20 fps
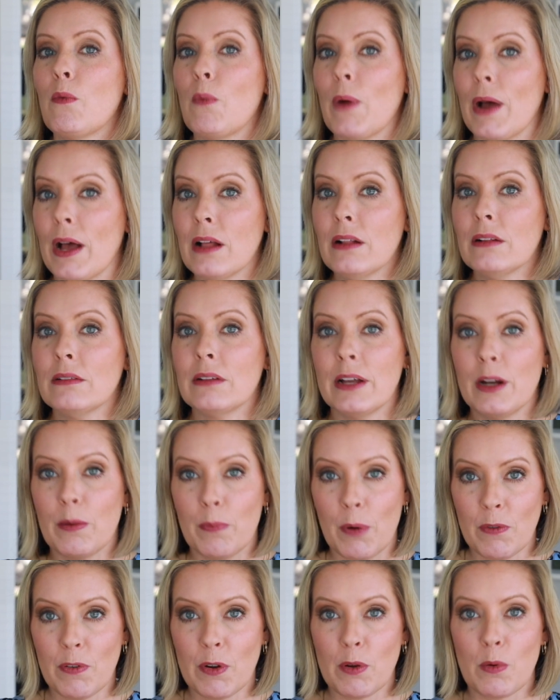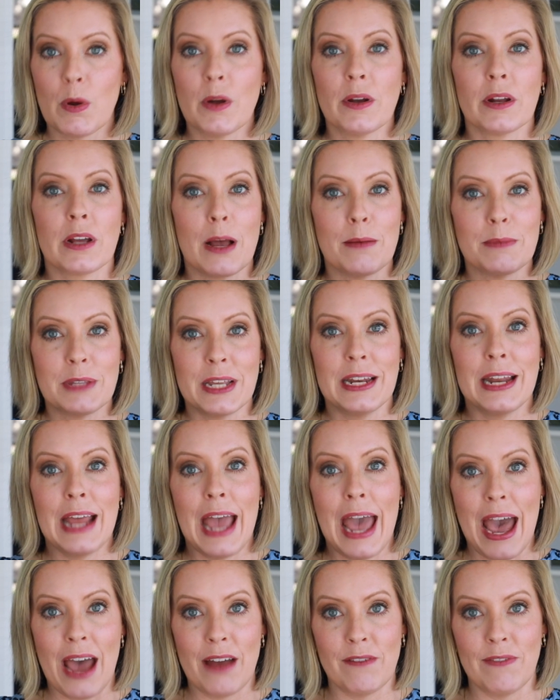Well, in a perfect world, it comes in
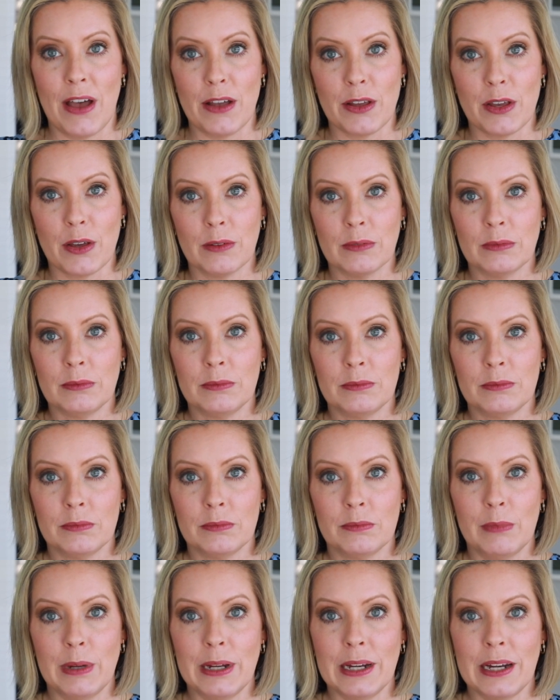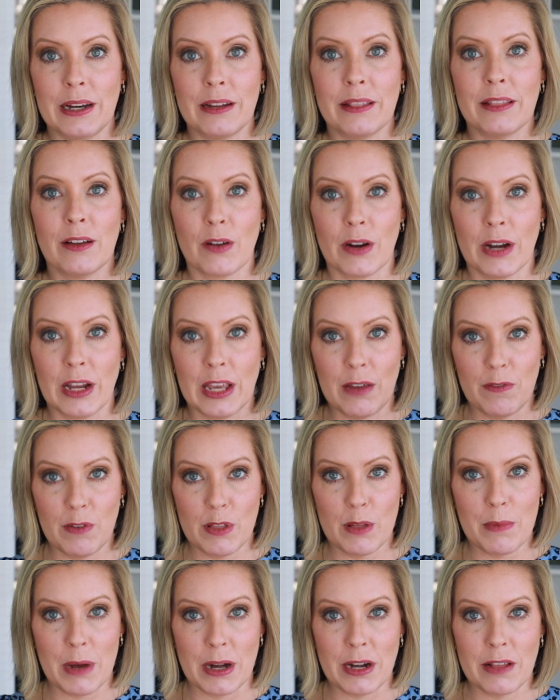at value, meaning they're going to give
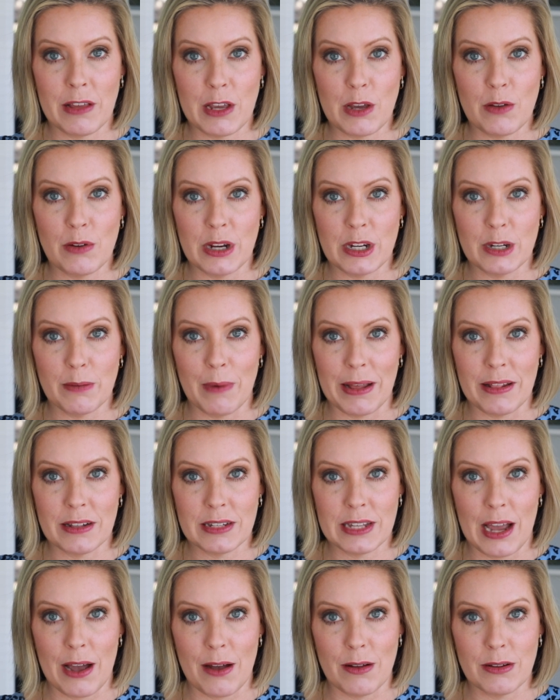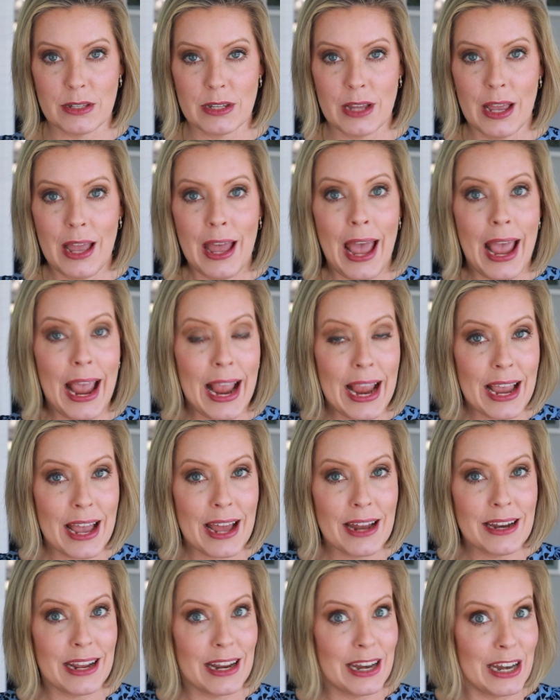you the money that you need to buy this house.
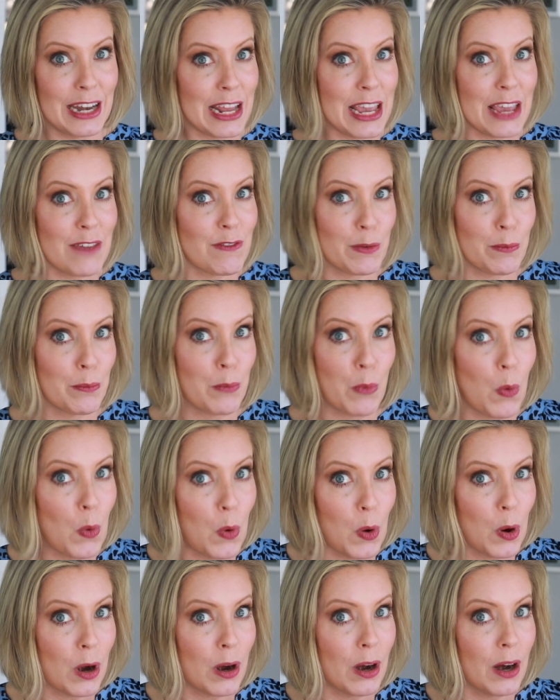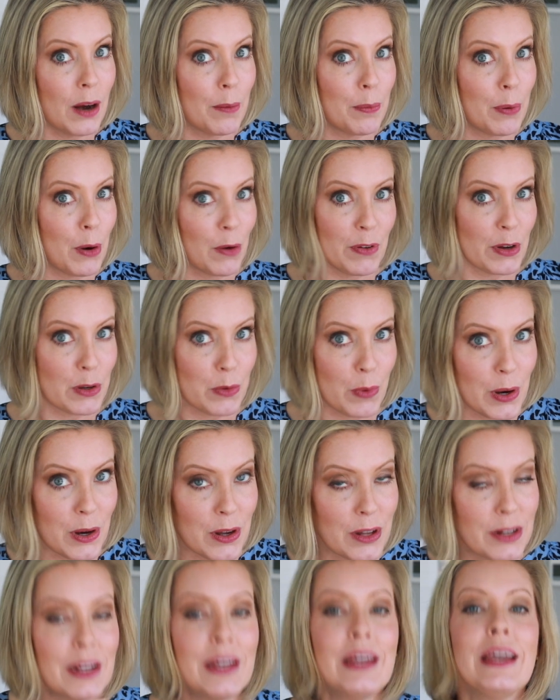And in an even more perfect
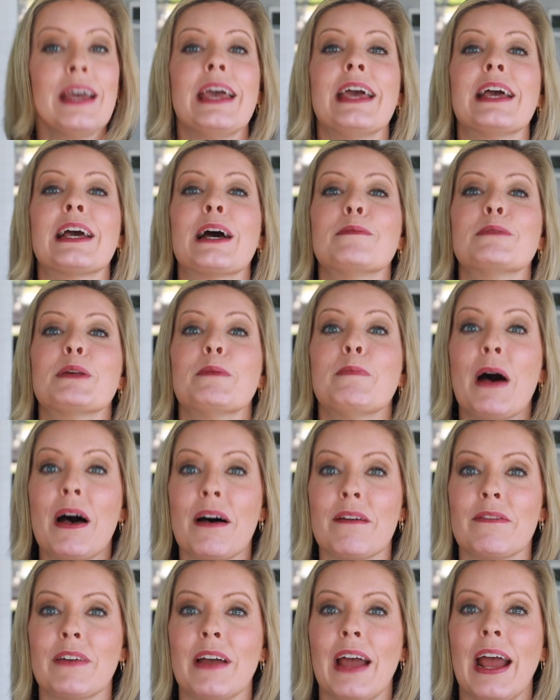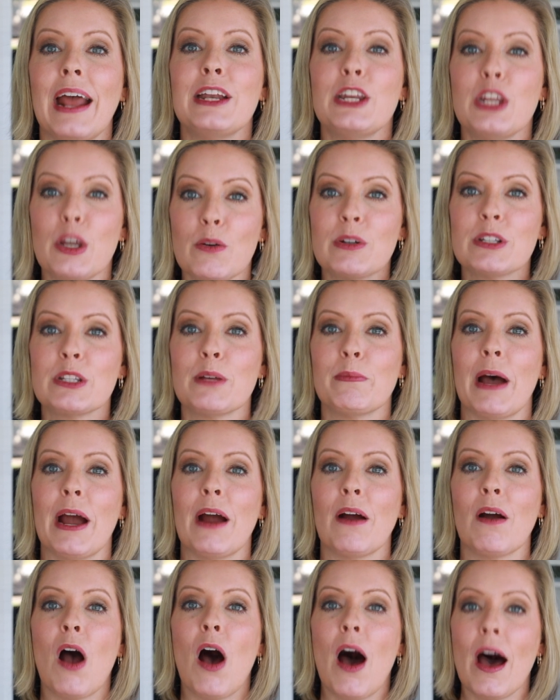world, it comes above, and you as the
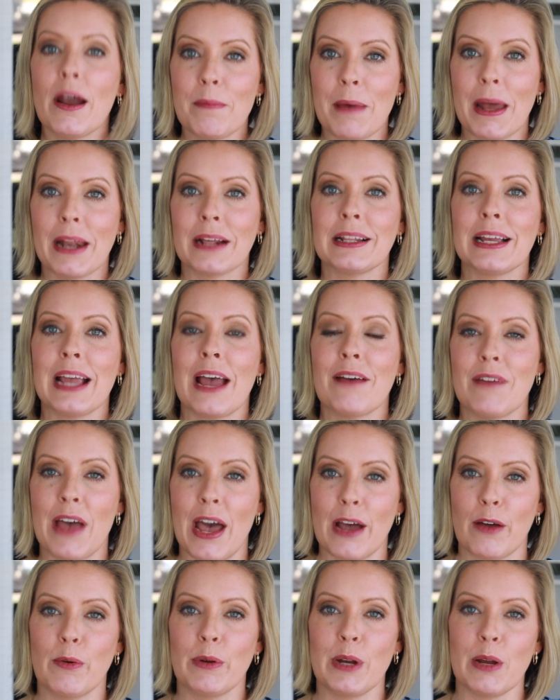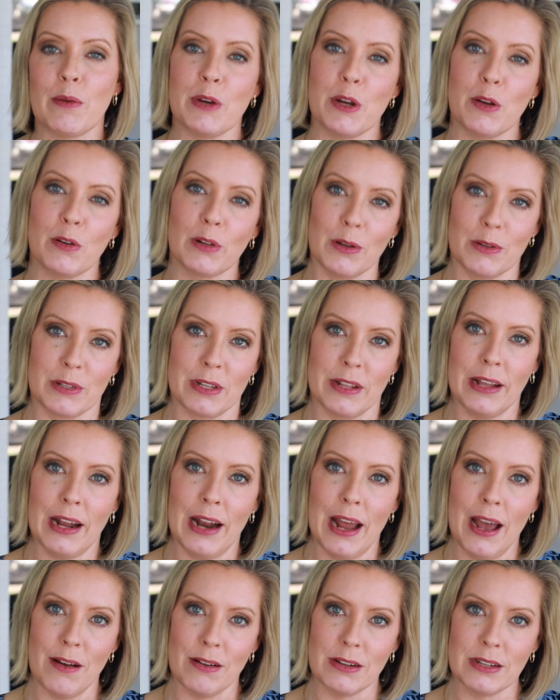buyer automatically have equity when you close on
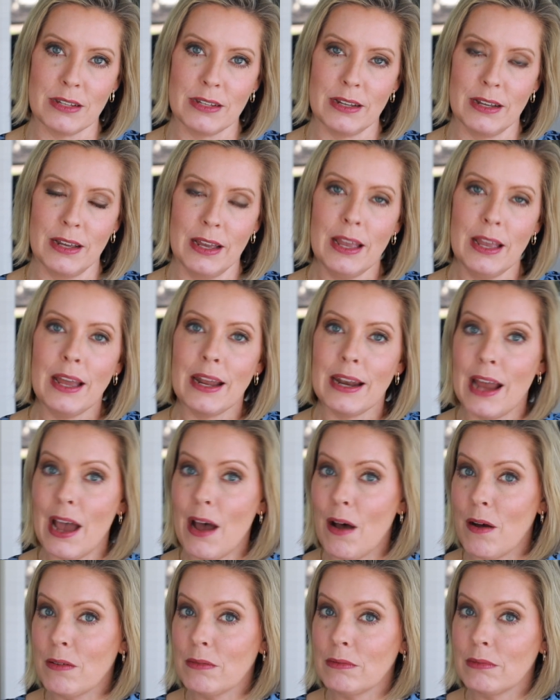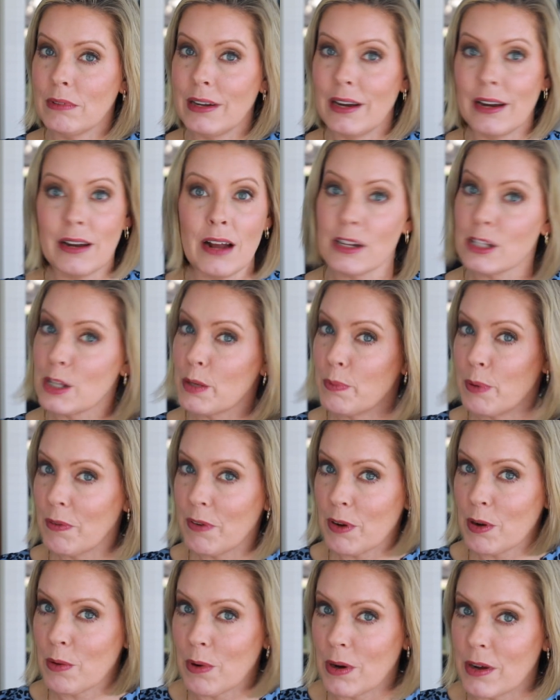that house. Now, in a not so
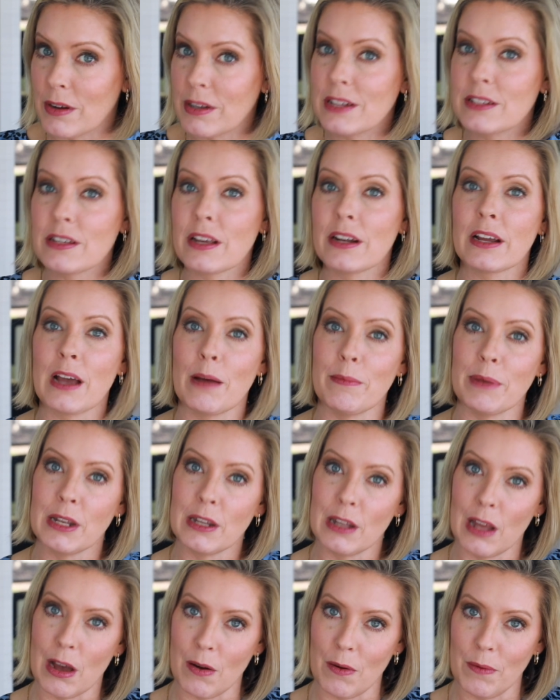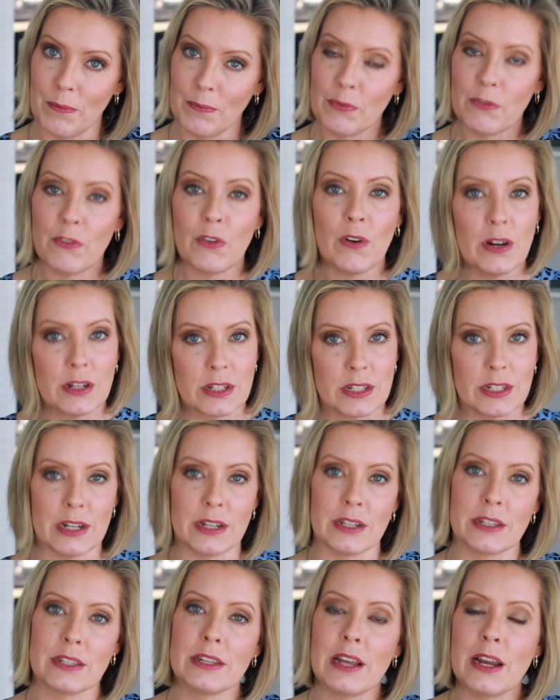perfect world, it's going to come in low. For
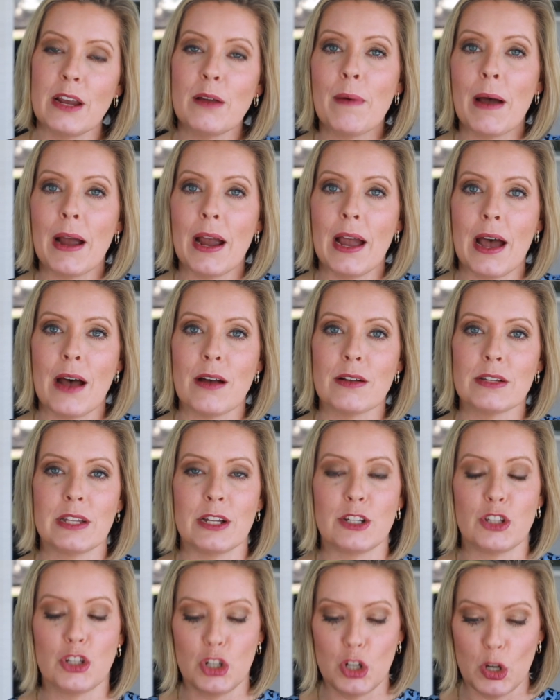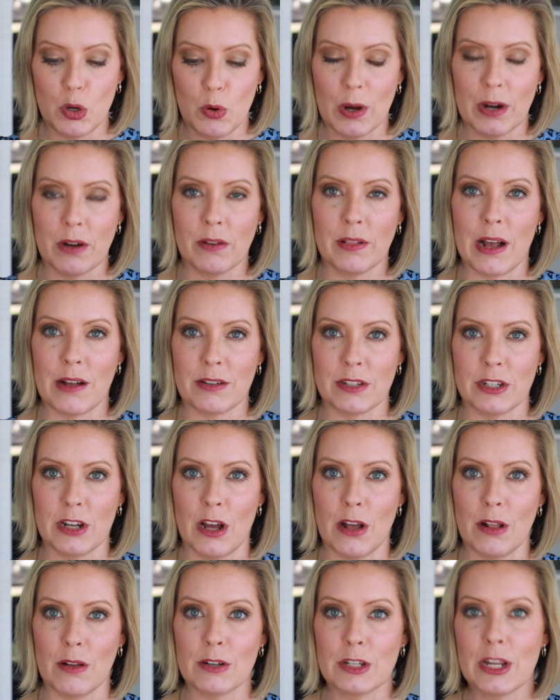instance, say you buy a house that's
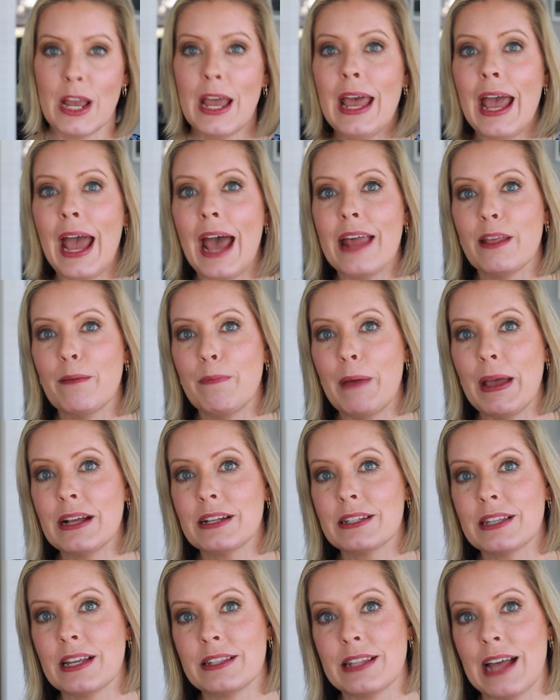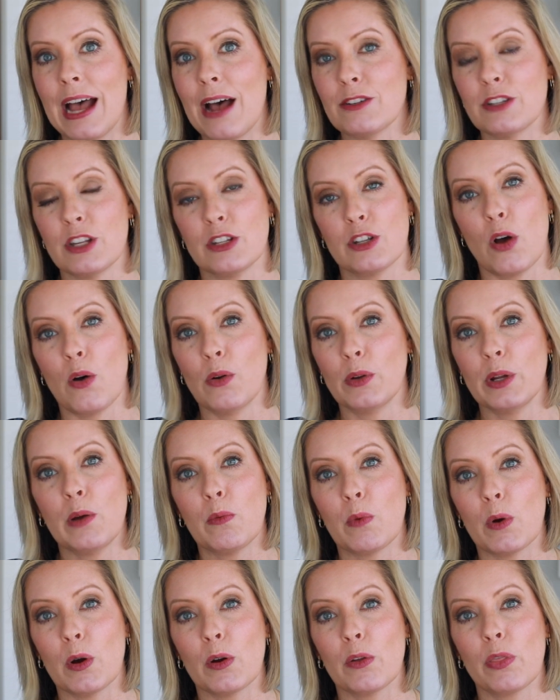$200,000 and the bank says the house is only
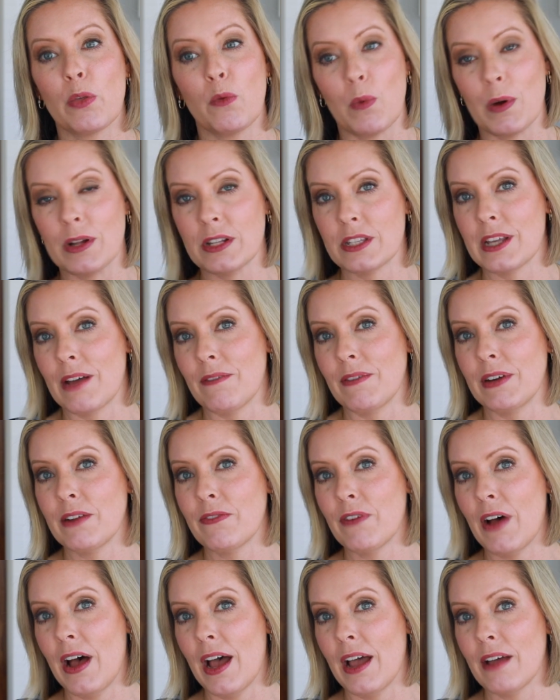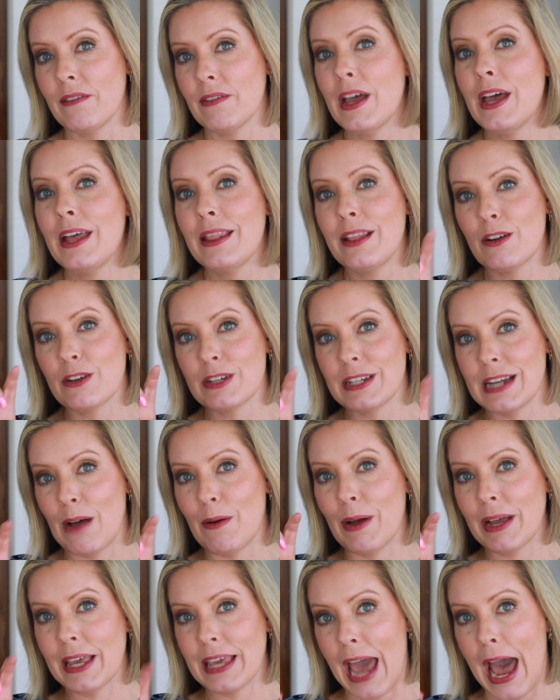worth $175,000. There's
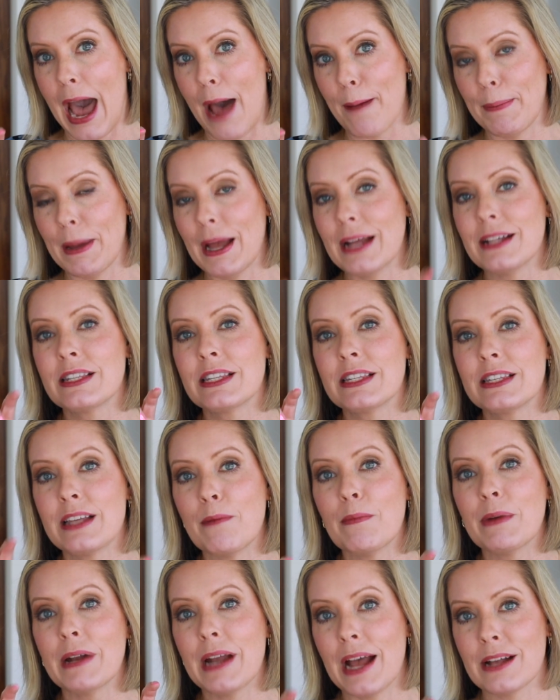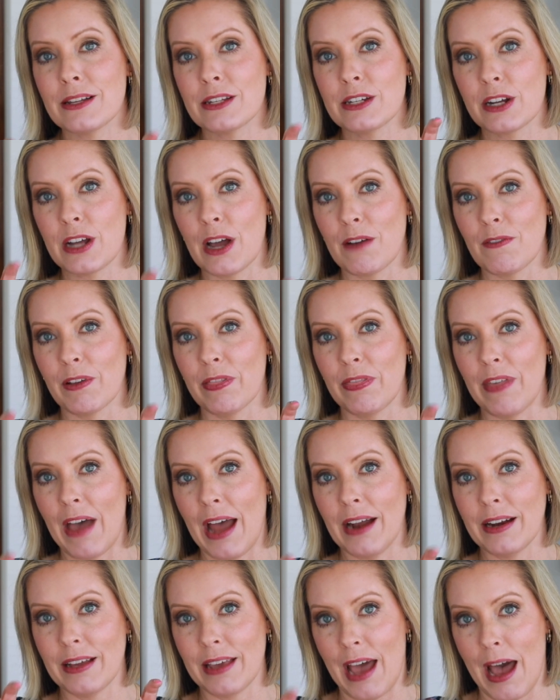now a gap, and someone has to cover
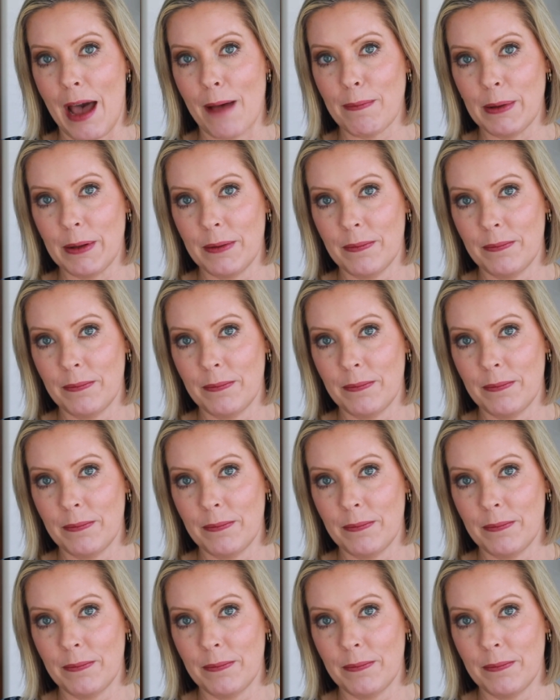that gap.